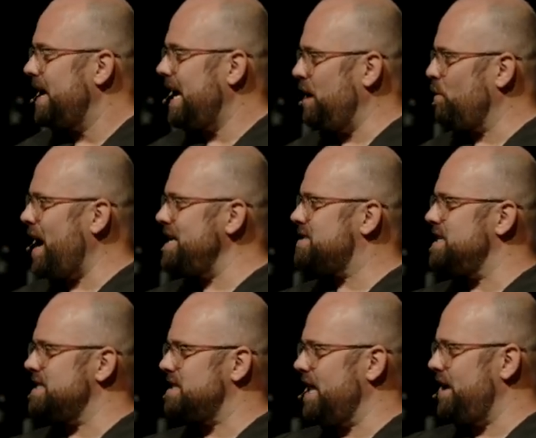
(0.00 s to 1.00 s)
And he writes
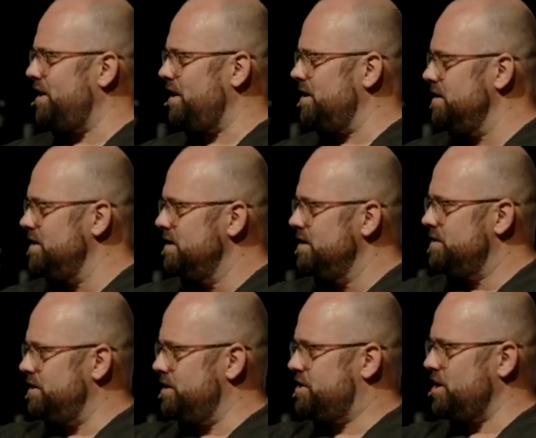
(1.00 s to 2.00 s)
this letter
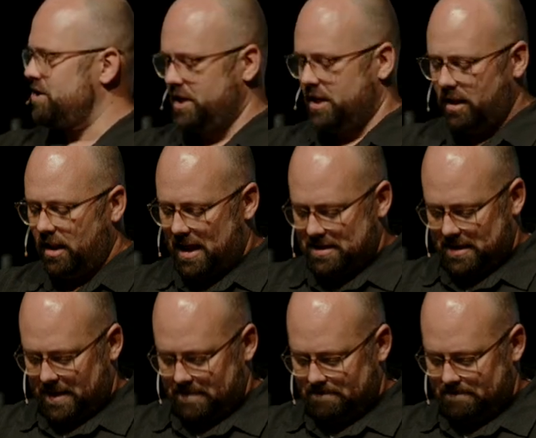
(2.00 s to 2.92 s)
to the church in Colossae.